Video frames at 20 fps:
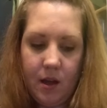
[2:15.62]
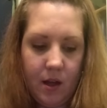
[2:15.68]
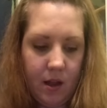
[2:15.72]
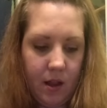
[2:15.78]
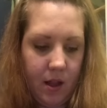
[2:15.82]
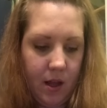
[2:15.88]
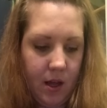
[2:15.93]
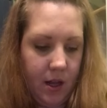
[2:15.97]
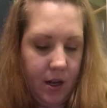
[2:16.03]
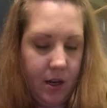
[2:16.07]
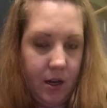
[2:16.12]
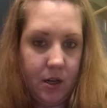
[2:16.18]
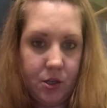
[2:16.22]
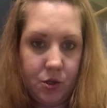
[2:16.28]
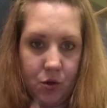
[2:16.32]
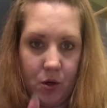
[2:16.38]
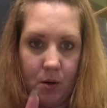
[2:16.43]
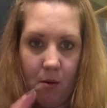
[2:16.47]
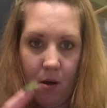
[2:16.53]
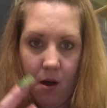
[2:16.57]
And then
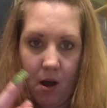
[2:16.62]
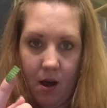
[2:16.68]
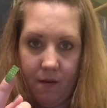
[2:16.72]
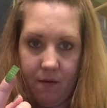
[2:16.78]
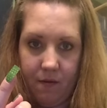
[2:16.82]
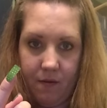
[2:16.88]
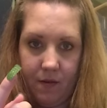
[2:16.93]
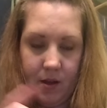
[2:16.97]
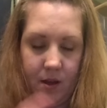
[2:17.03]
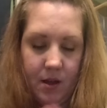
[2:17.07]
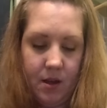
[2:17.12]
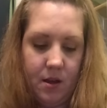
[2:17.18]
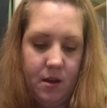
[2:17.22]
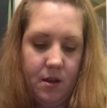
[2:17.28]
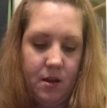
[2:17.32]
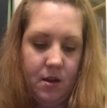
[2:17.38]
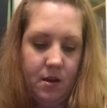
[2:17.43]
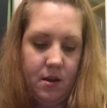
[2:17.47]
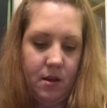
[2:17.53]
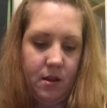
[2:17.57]
trim off
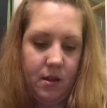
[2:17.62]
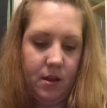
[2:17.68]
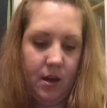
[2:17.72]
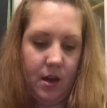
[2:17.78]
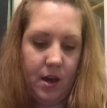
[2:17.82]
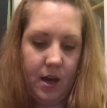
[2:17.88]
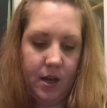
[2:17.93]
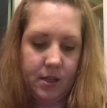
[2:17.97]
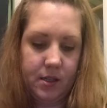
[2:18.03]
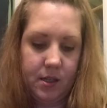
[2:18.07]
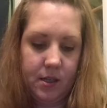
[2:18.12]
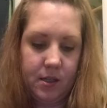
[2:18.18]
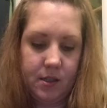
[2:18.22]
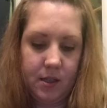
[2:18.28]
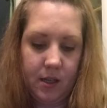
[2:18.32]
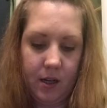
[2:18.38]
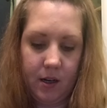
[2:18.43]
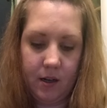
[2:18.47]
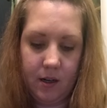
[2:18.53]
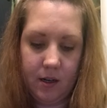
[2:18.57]
the excess
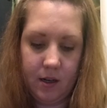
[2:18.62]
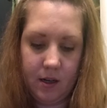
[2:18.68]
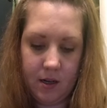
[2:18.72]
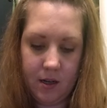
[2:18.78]
here.